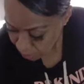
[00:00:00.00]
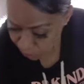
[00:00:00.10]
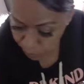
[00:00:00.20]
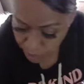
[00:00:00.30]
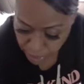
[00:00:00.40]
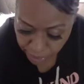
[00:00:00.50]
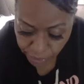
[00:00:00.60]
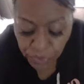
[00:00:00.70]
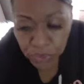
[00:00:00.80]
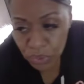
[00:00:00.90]
What
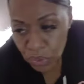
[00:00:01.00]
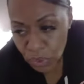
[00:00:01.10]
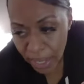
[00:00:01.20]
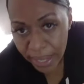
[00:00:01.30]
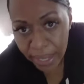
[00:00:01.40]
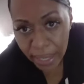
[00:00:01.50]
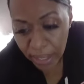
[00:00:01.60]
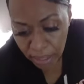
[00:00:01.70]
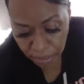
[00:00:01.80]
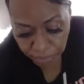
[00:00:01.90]
else do I
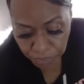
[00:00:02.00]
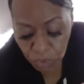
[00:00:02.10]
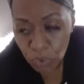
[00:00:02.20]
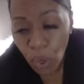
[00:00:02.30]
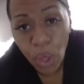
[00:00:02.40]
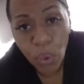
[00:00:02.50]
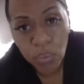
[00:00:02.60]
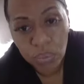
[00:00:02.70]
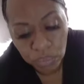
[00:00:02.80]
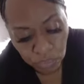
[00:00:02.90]
have?
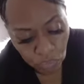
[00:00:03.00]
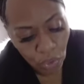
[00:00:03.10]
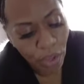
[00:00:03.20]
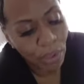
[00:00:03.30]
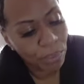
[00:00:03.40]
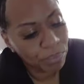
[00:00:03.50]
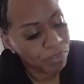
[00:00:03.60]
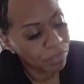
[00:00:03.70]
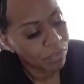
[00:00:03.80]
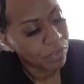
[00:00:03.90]
Oh,
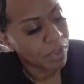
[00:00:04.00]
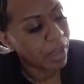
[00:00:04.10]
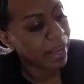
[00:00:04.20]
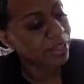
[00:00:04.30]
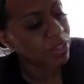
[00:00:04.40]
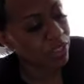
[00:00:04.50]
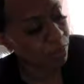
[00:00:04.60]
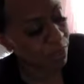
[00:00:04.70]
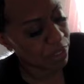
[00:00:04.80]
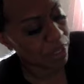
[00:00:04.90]
I just
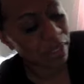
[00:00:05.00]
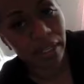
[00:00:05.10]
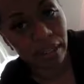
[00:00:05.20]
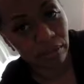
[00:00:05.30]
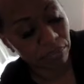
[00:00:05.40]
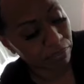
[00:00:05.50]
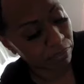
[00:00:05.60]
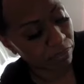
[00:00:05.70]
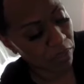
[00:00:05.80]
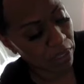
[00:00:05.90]
recently
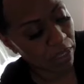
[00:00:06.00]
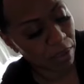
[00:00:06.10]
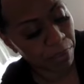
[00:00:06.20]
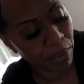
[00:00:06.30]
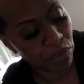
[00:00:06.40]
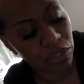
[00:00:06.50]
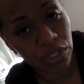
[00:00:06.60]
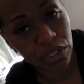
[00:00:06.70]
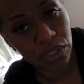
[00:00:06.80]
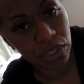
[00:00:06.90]
did a
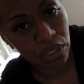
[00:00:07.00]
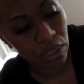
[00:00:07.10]
purchase.